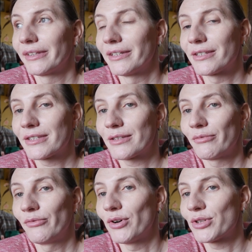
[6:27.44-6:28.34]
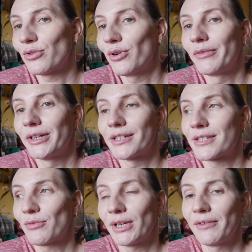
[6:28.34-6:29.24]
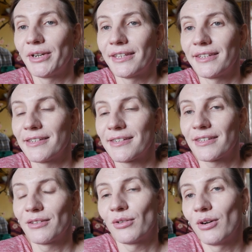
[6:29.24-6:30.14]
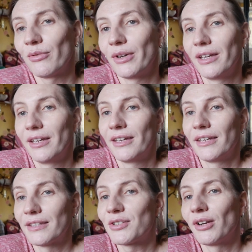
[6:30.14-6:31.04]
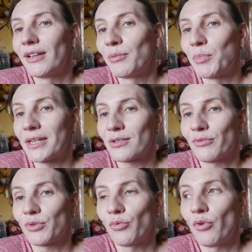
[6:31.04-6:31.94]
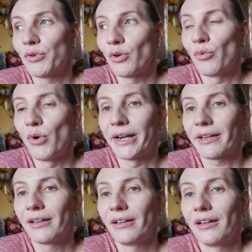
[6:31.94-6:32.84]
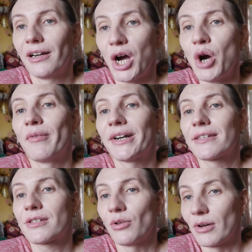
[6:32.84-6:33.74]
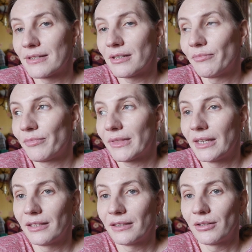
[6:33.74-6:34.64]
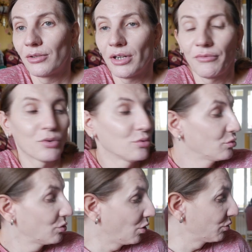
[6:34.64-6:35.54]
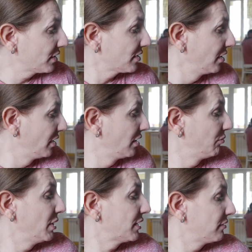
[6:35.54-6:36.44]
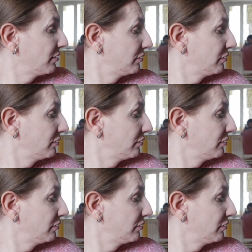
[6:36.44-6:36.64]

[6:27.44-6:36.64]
it's voiceover, it's whatever it is, you know, it really depends of your work. However, it's noisy and you have to know this, but